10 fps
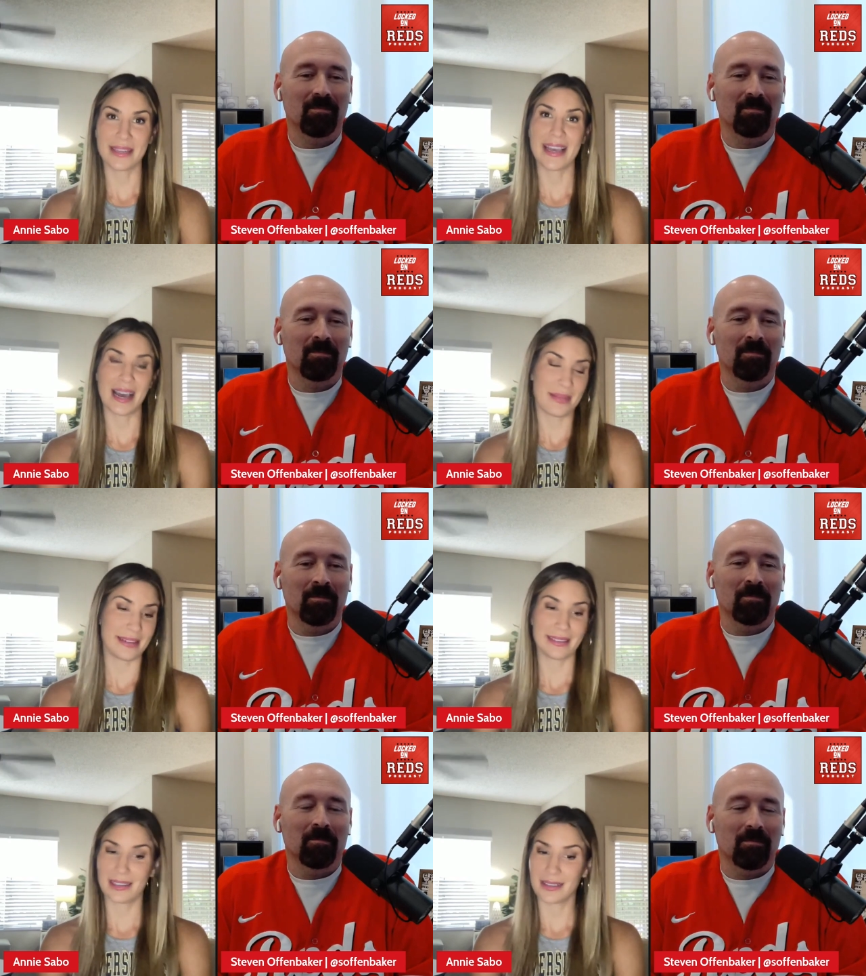Speaker 1: But yeah, I
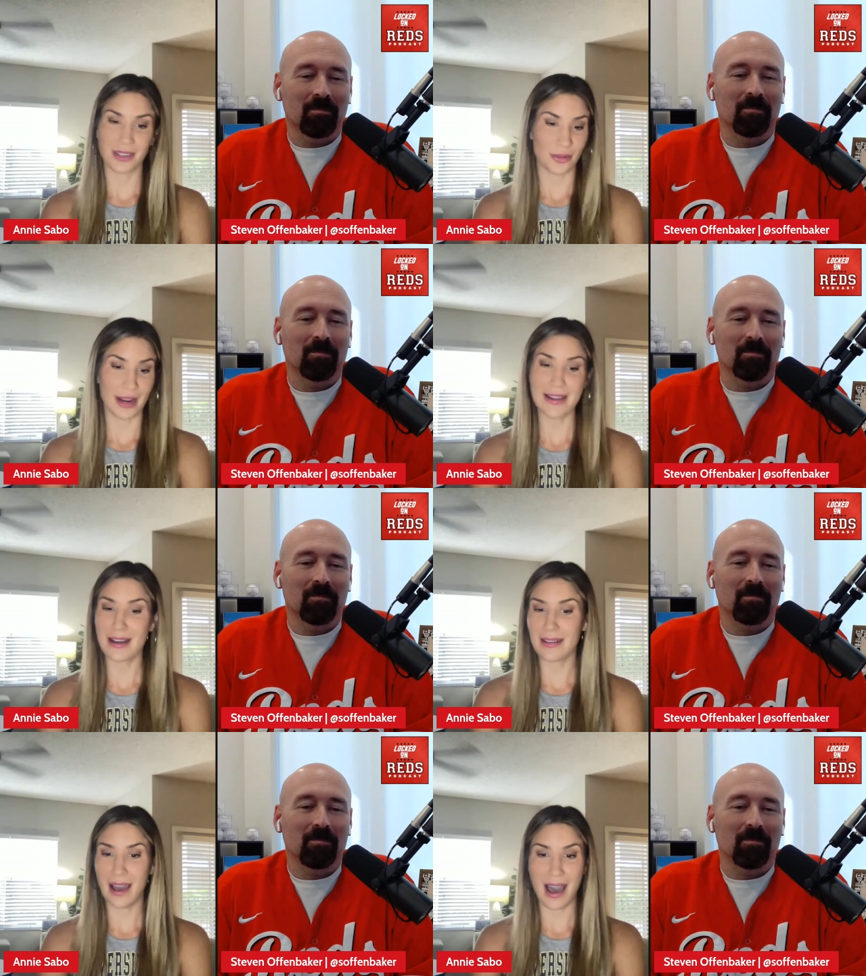mean, great
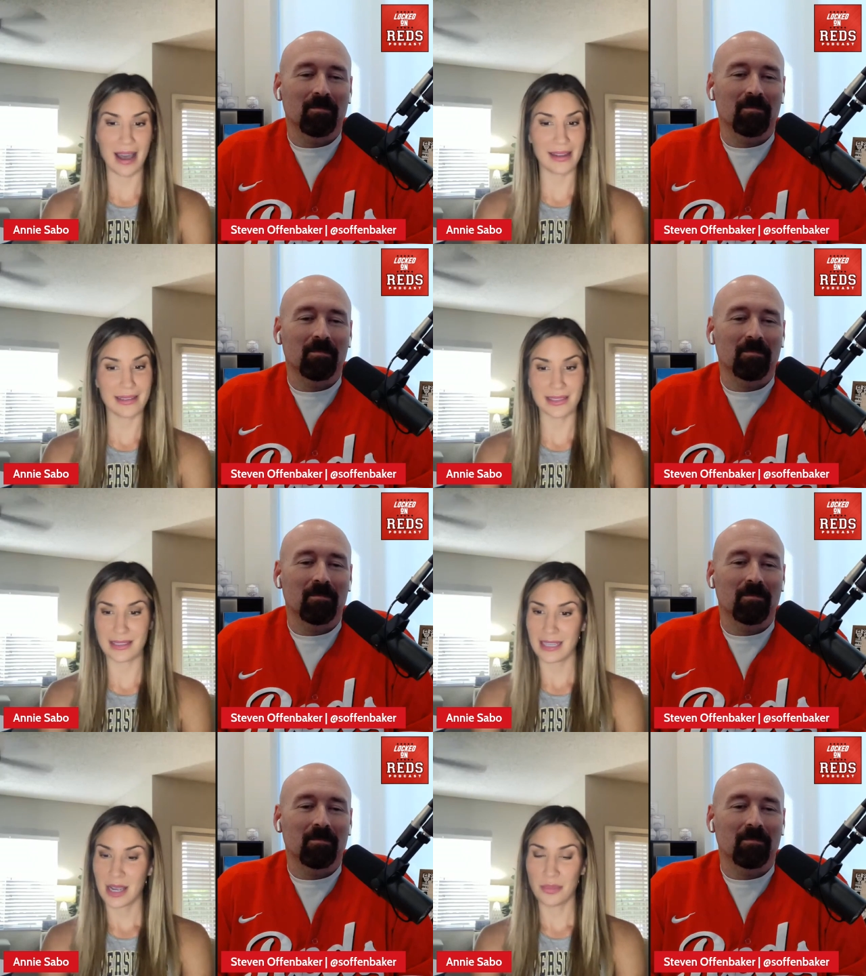young guys.